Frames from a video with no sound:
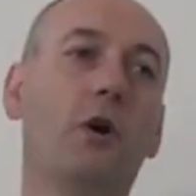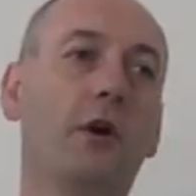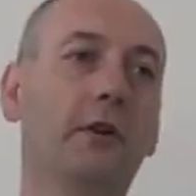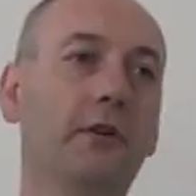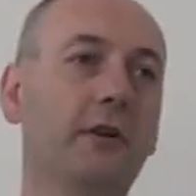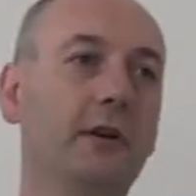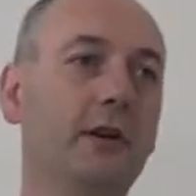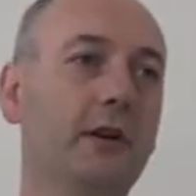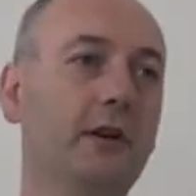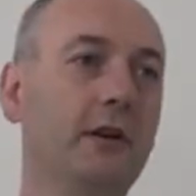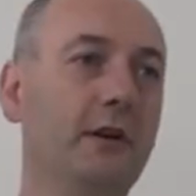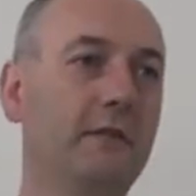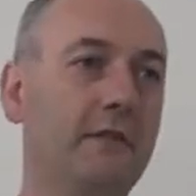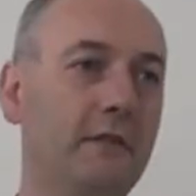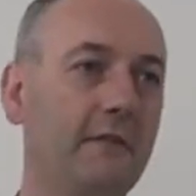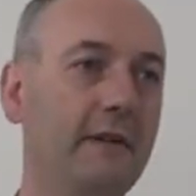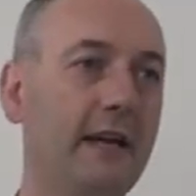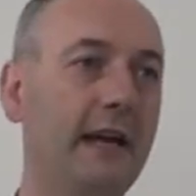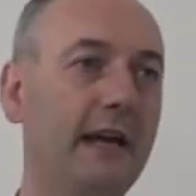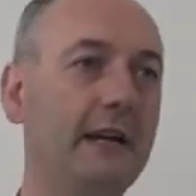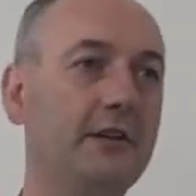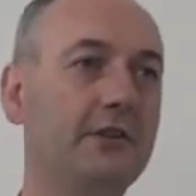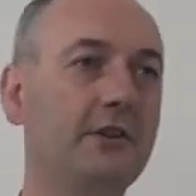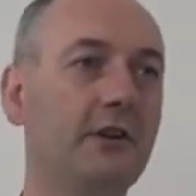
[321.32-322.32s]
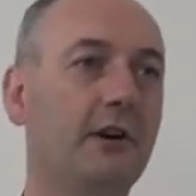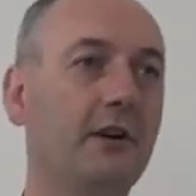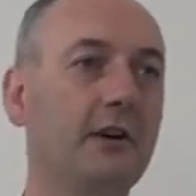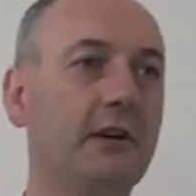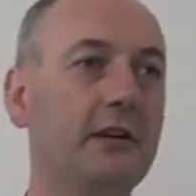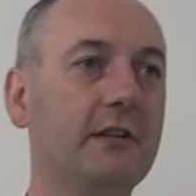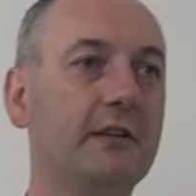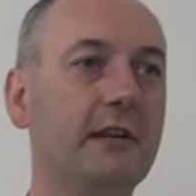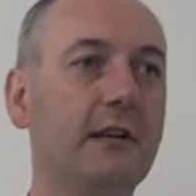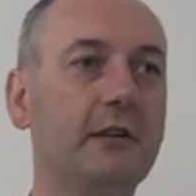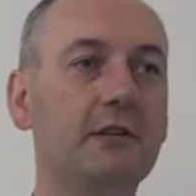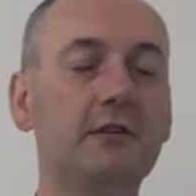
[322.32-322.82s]
one of the VH
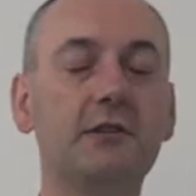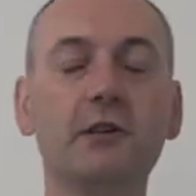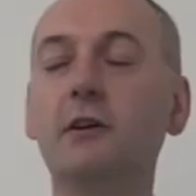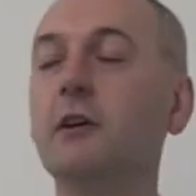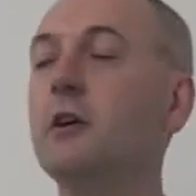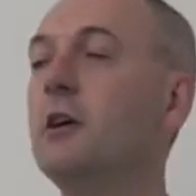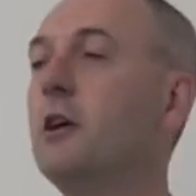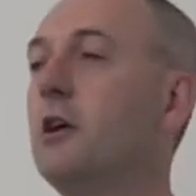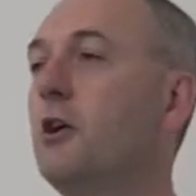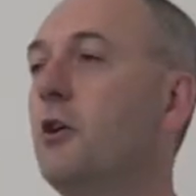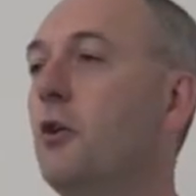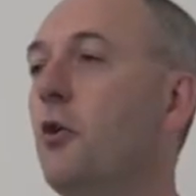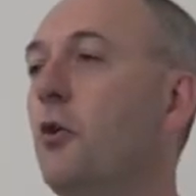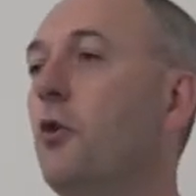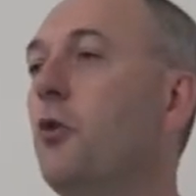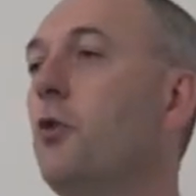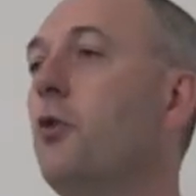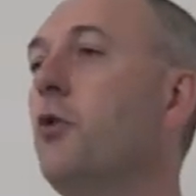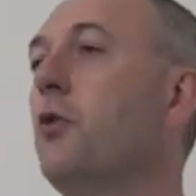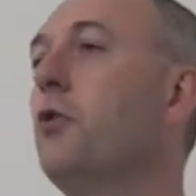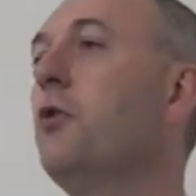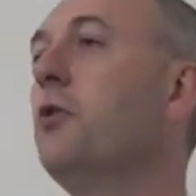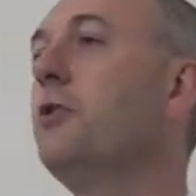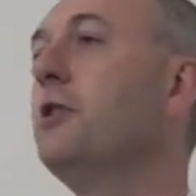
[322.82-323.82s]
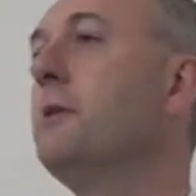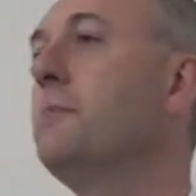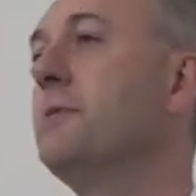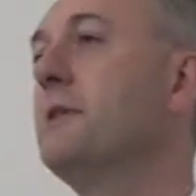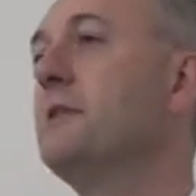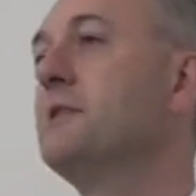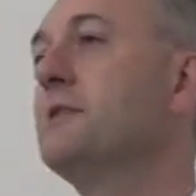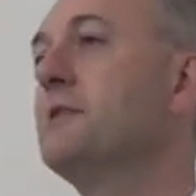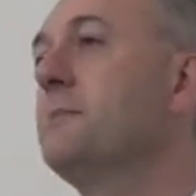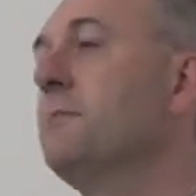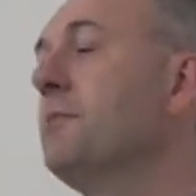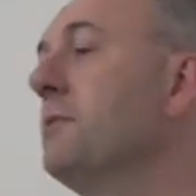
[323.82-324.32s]
architecture. All the
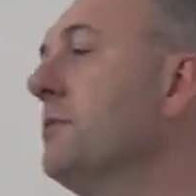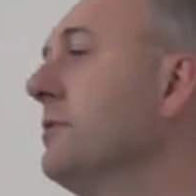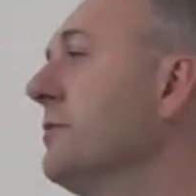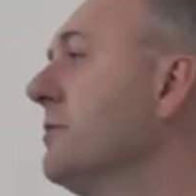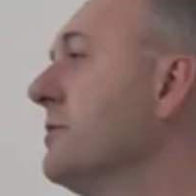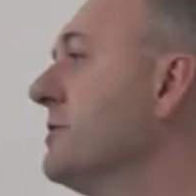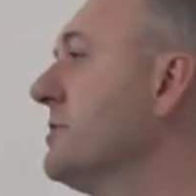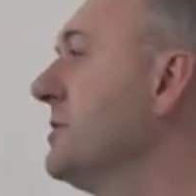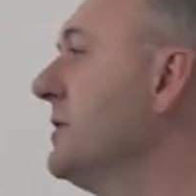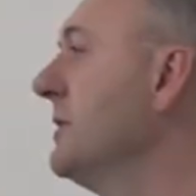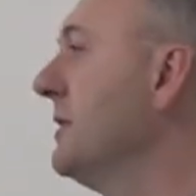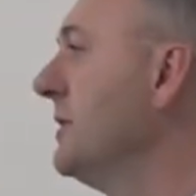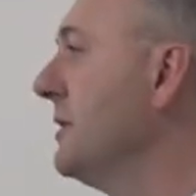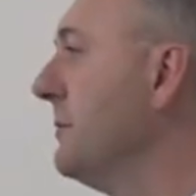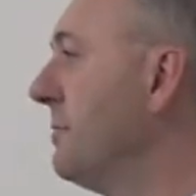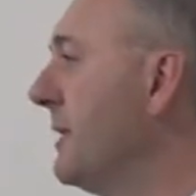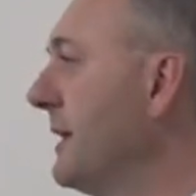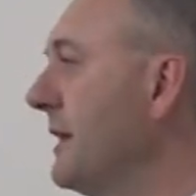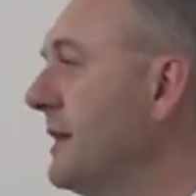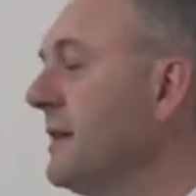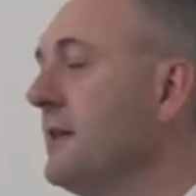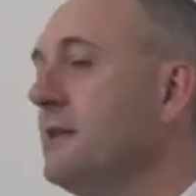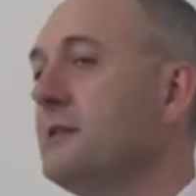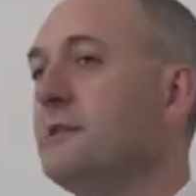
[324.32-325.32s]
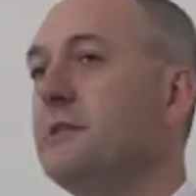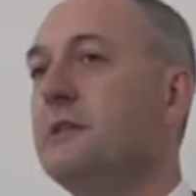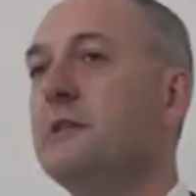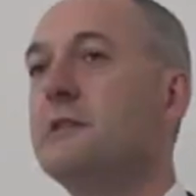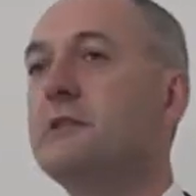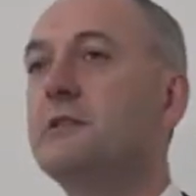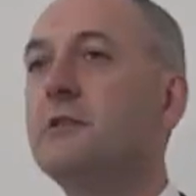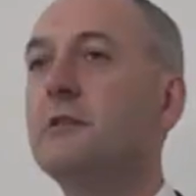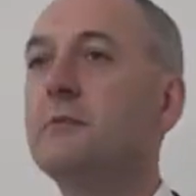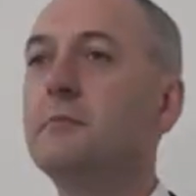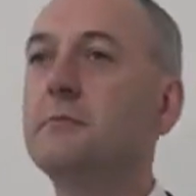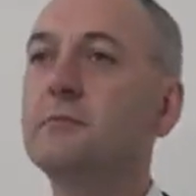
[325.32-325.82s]
principles, the braking
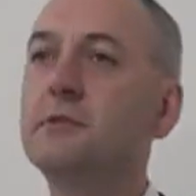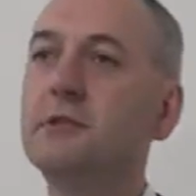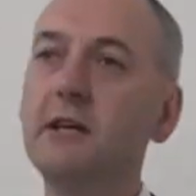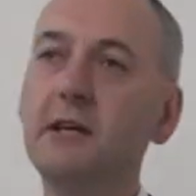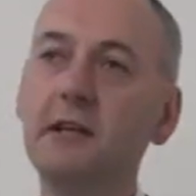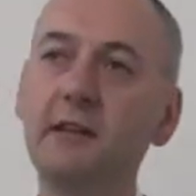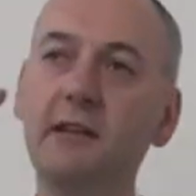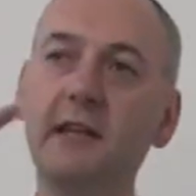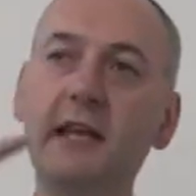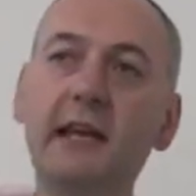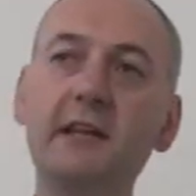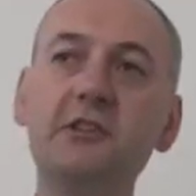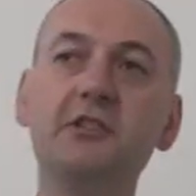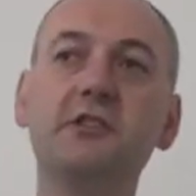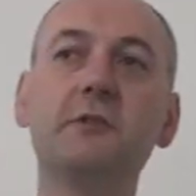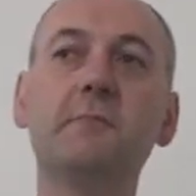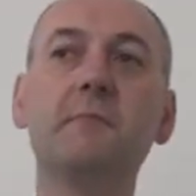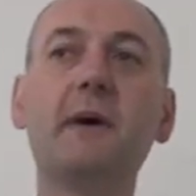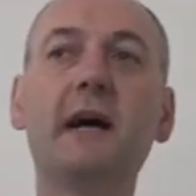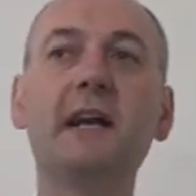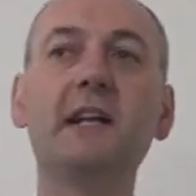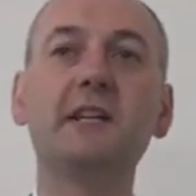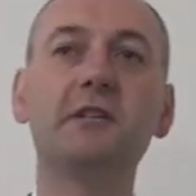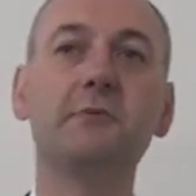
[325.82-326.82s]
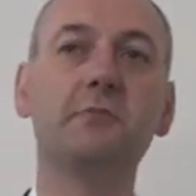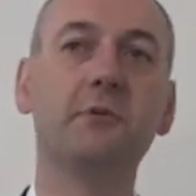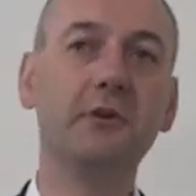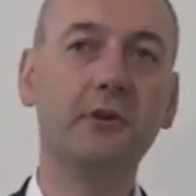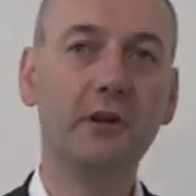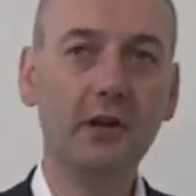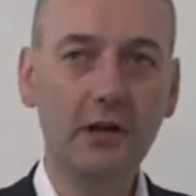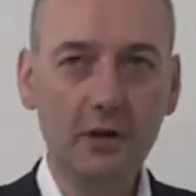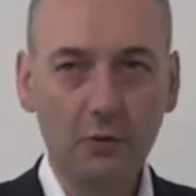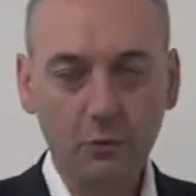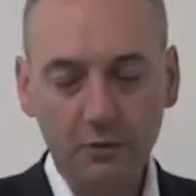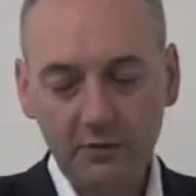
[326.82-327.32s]
systems, the engine management
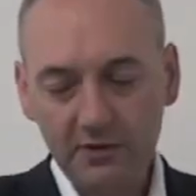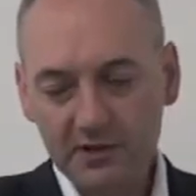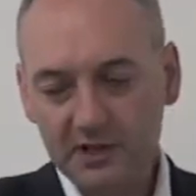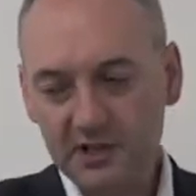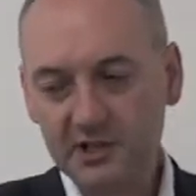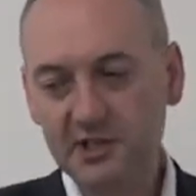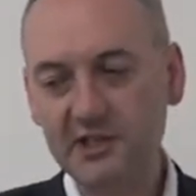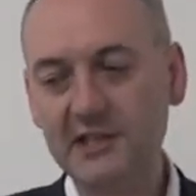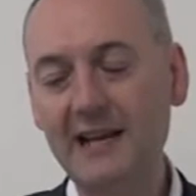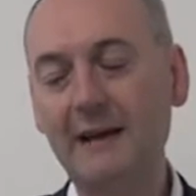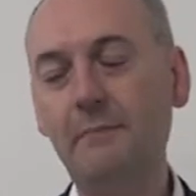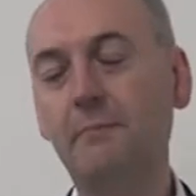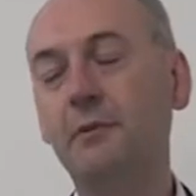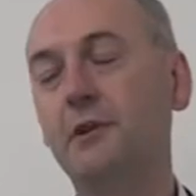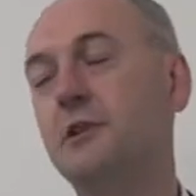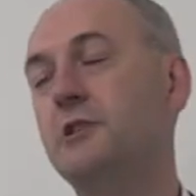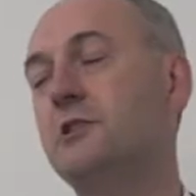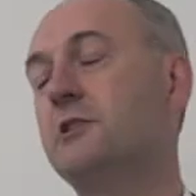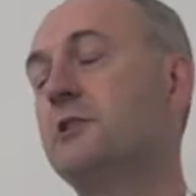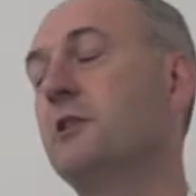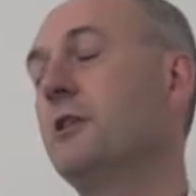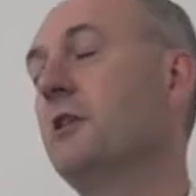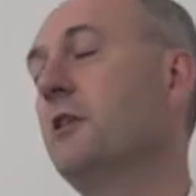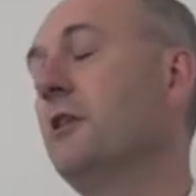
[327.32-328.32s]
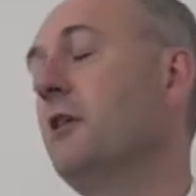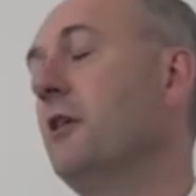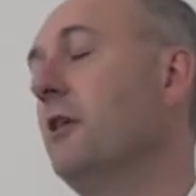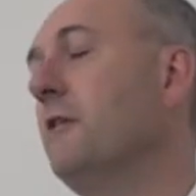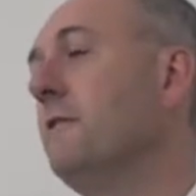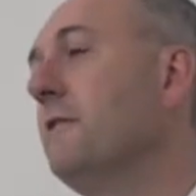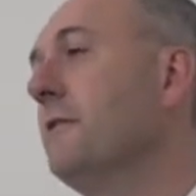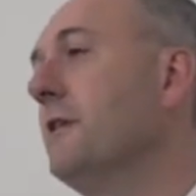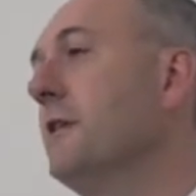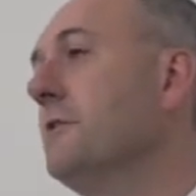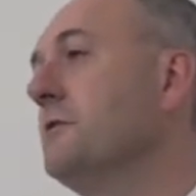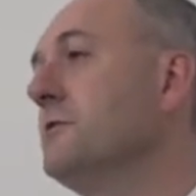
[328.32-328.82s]
were established
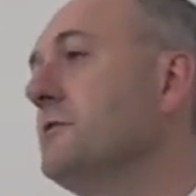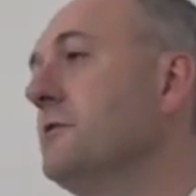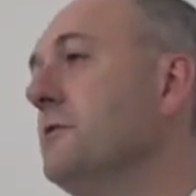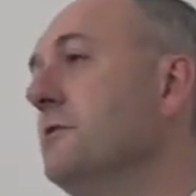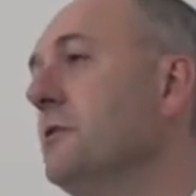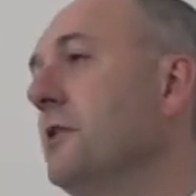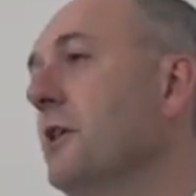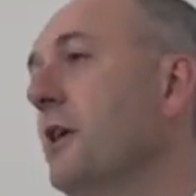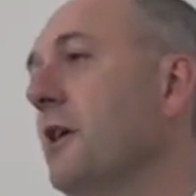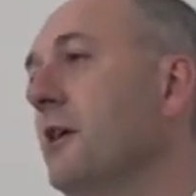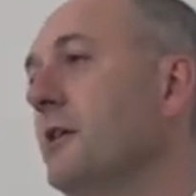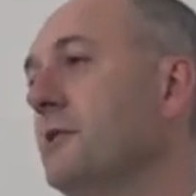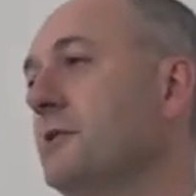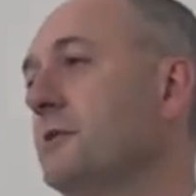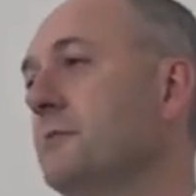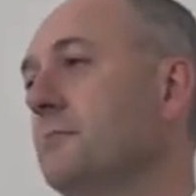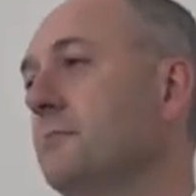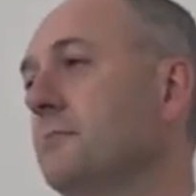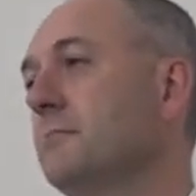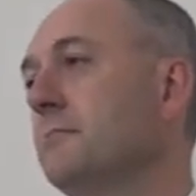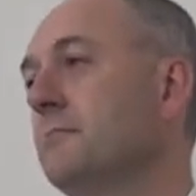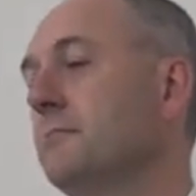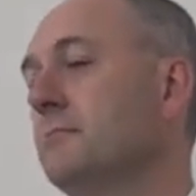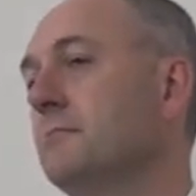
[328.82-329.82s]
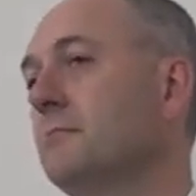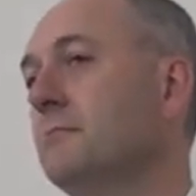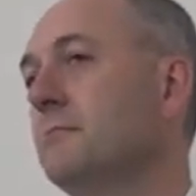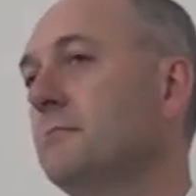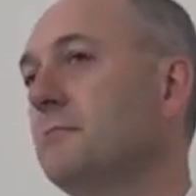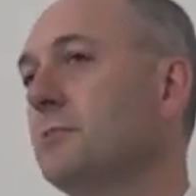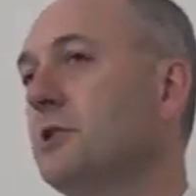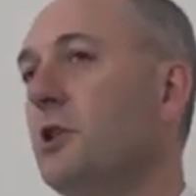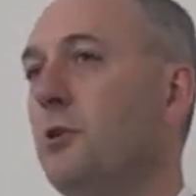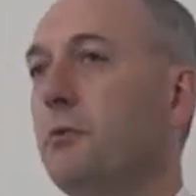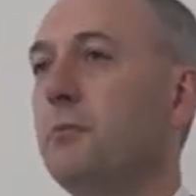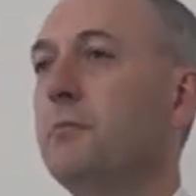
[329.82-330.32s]
off those two cars.
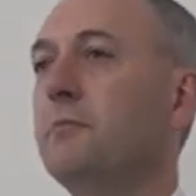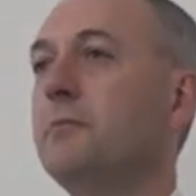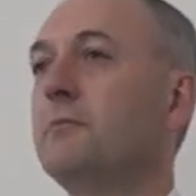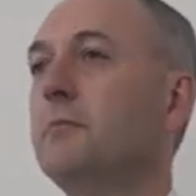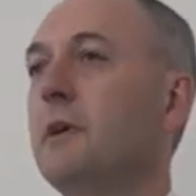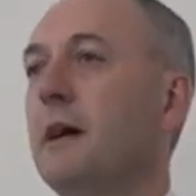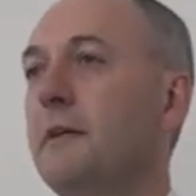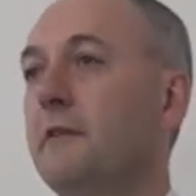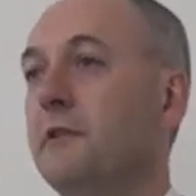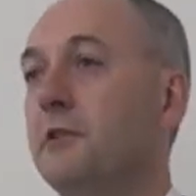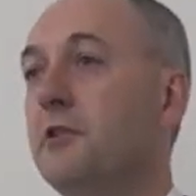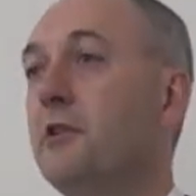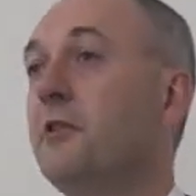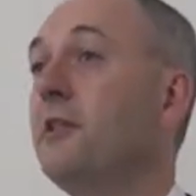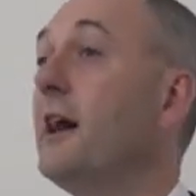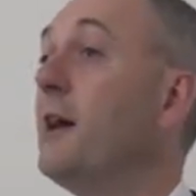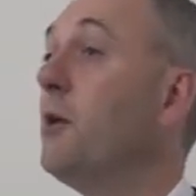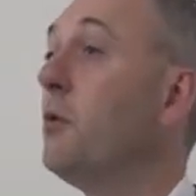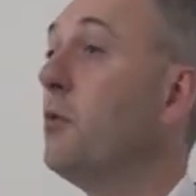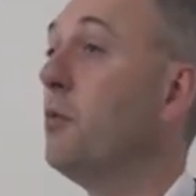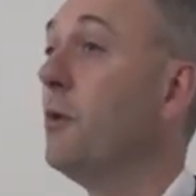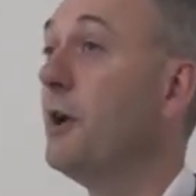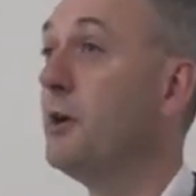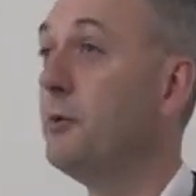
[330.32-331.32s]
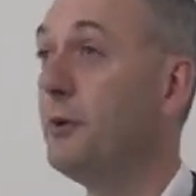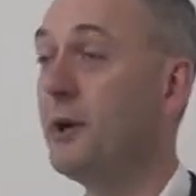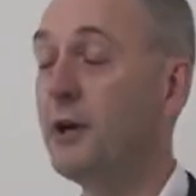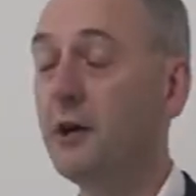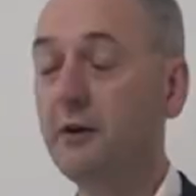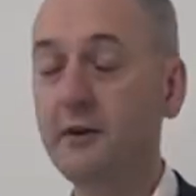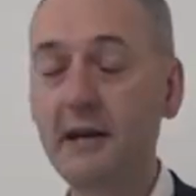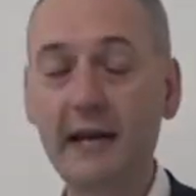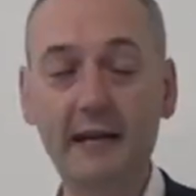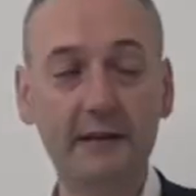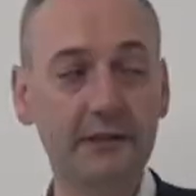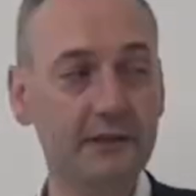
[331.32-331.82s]
So, having done that, where do we
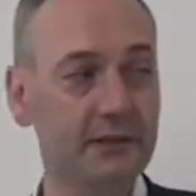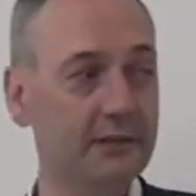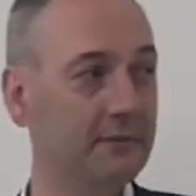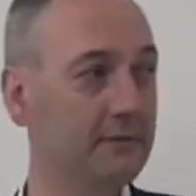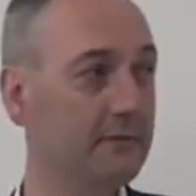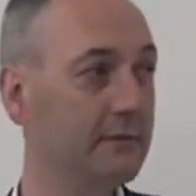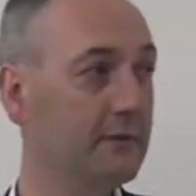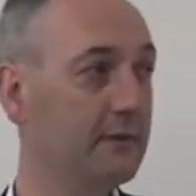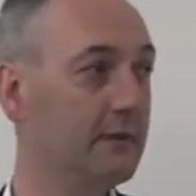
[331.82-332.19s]
go next?